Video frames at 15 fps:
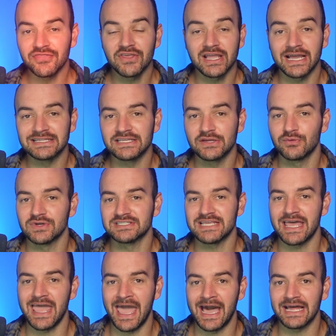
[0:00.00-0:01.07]
thing I did was
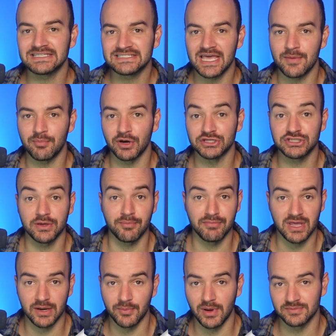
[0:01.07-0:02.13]
set ad set budget
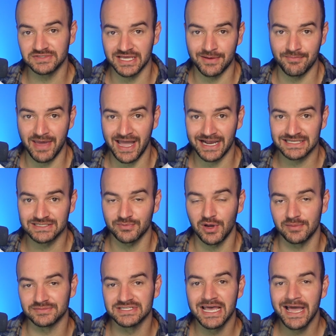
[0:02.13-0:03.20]
minimums and
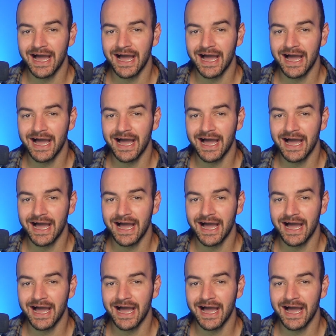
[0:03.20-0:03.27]
maximums.